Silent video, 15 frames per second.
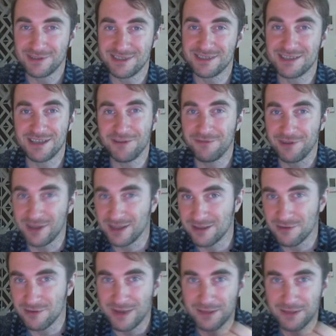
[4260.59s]
suffering, and there
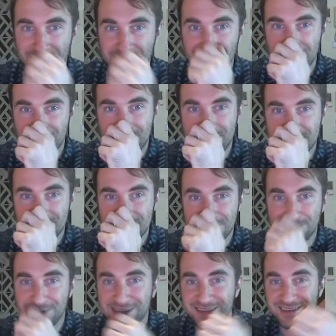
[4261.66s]
might be other reasons,
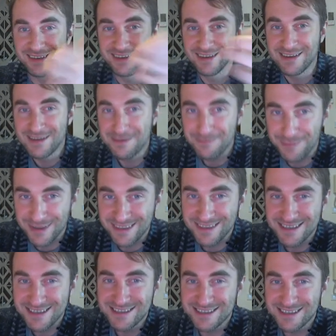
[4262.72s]
but
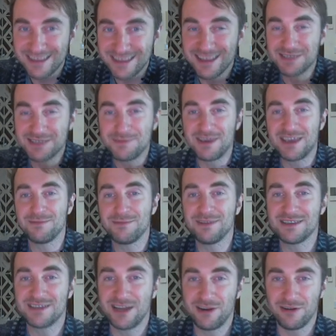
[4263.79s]
this lets me keep this
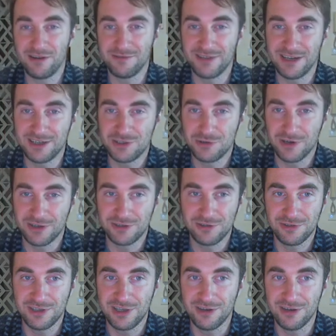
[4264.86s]
narrative that I structured
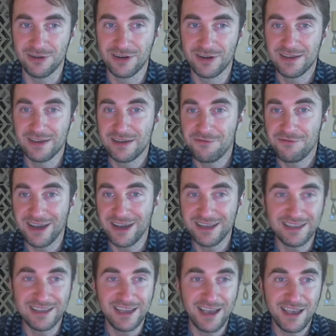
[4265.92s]
here. Finally,
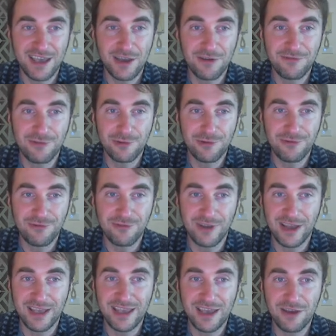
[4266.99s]
I care for
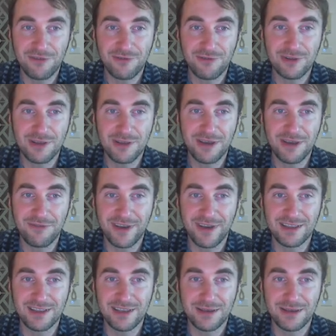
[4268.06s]
them, I find
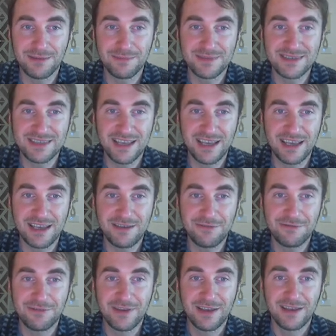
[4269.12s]
them safe.
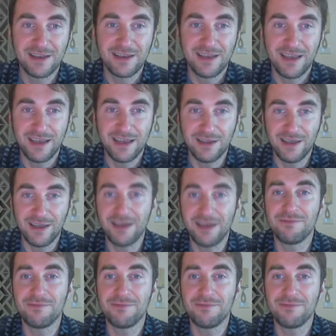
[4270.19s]
I